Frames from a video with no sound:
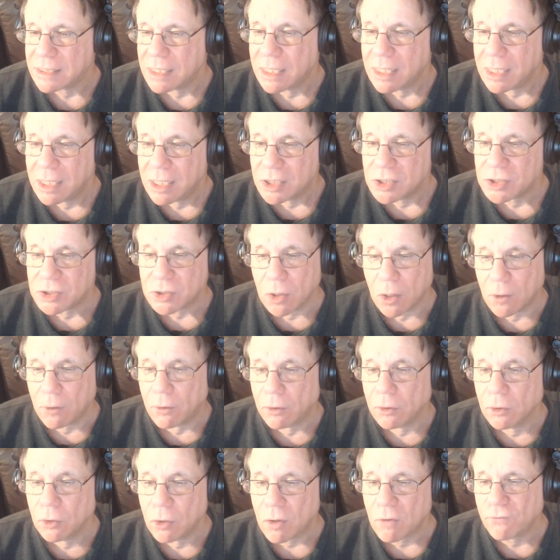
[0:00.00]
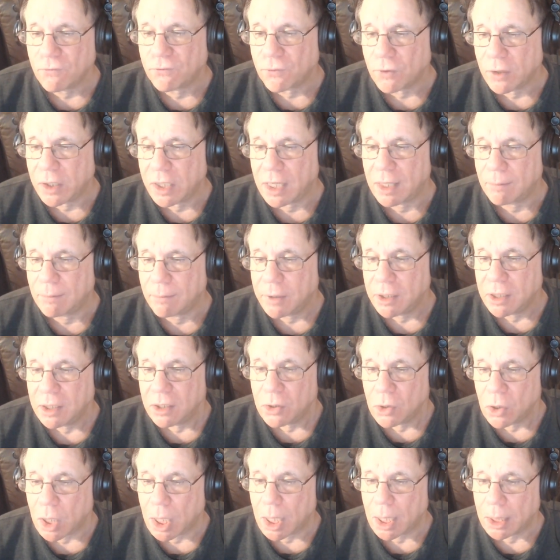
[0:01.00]
So look for him
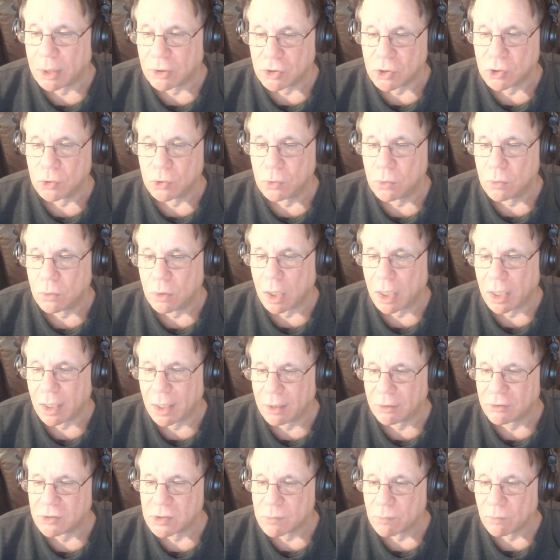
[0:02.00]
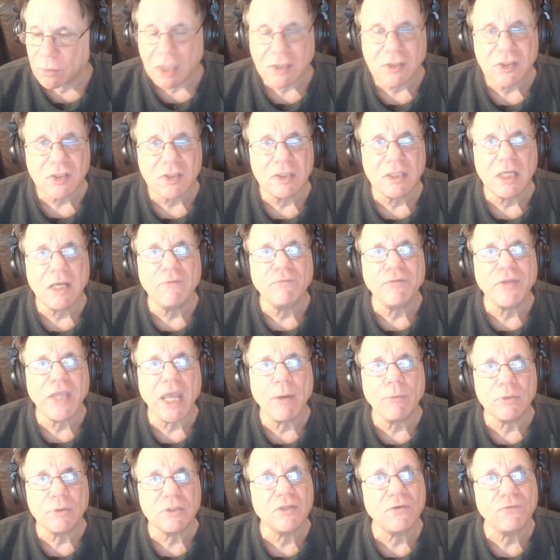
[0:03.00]
let's see if that was
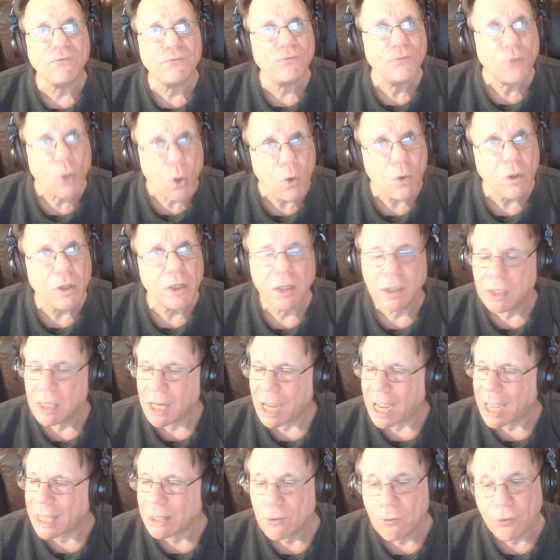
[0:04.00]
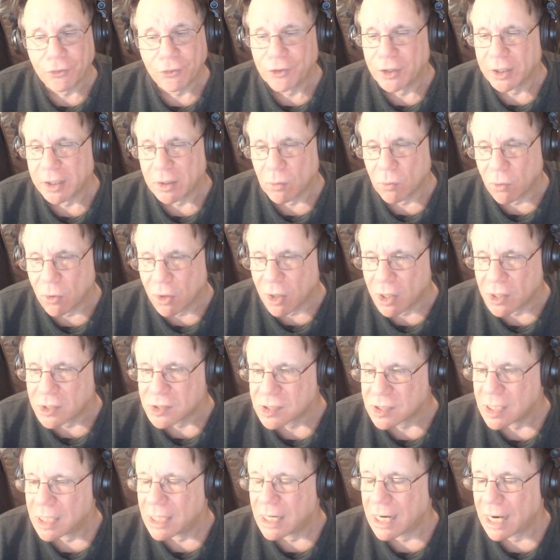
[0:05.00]
a fluke. I don't think it was.
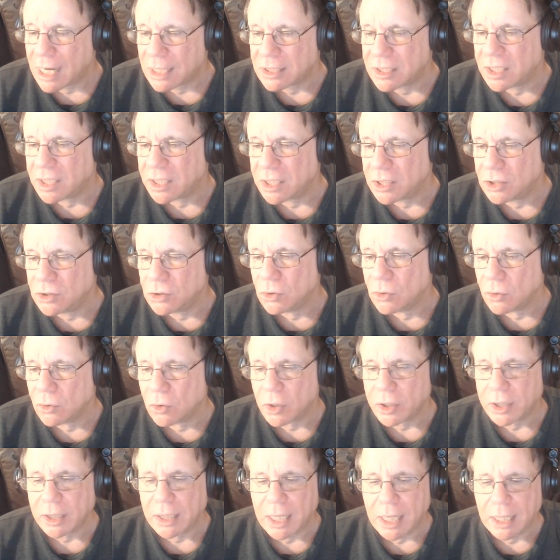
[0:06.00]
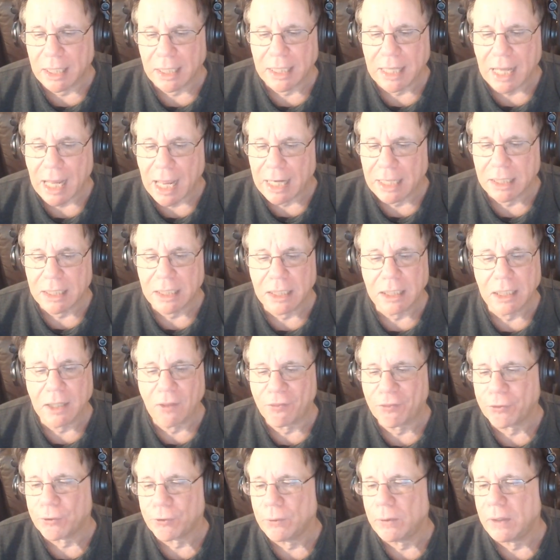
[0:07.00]
I think you're looking at a guy that could hit
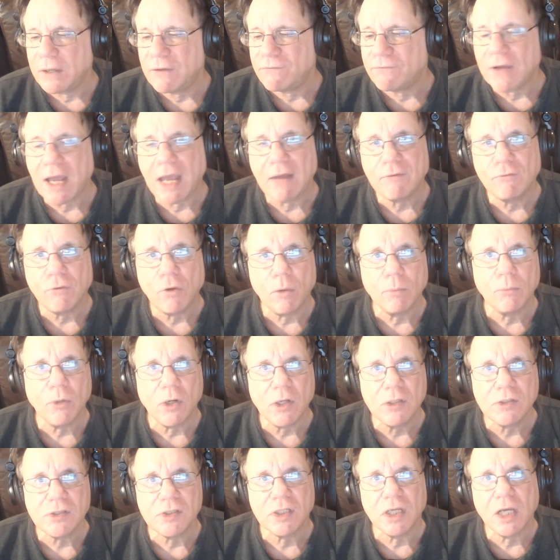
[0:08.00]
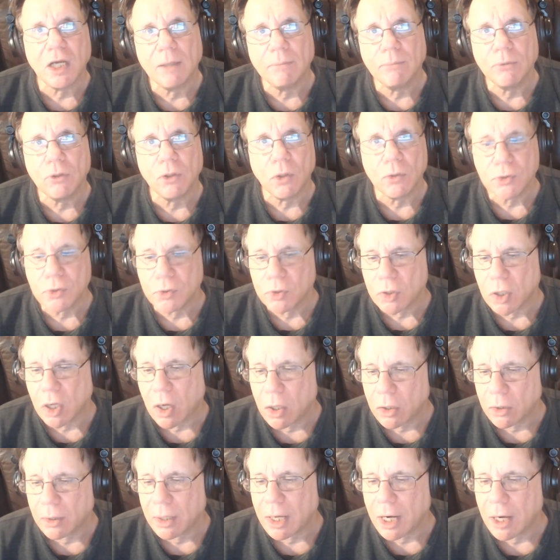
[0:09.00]
35 home runs and come close to 100
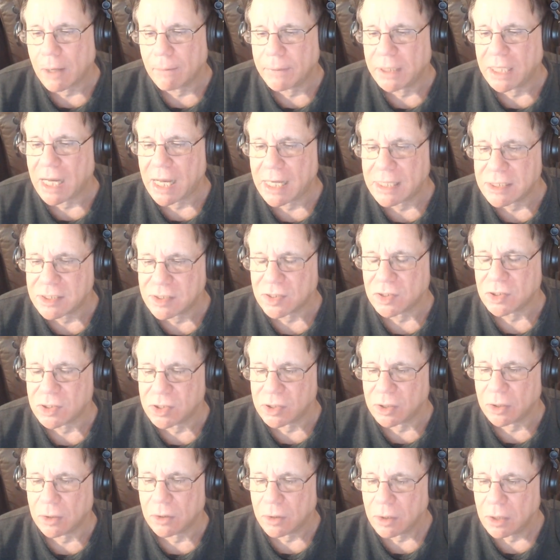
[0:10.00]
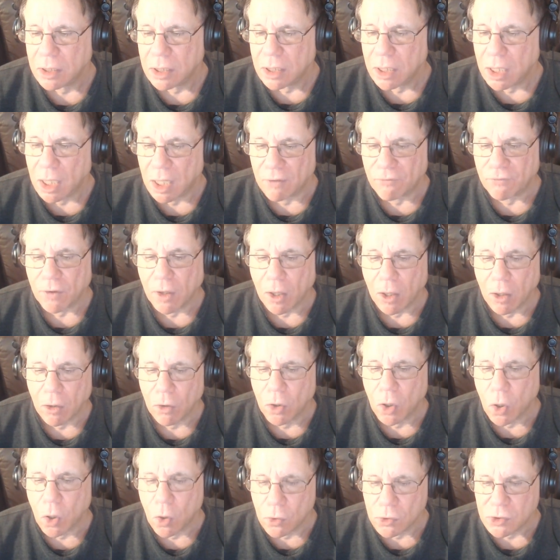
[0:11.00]
RBIs this year if all
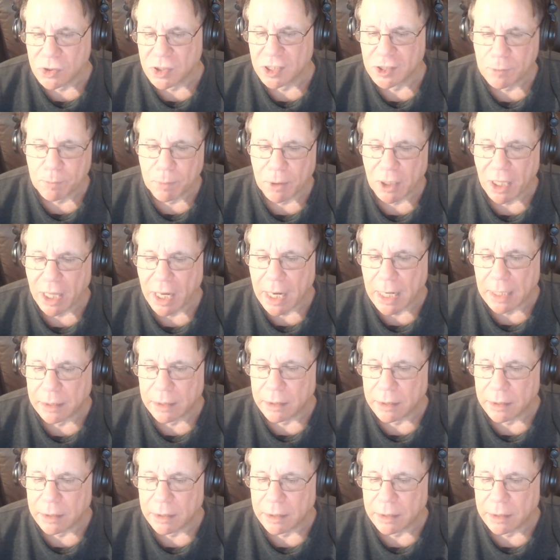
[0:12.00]
goes as planned.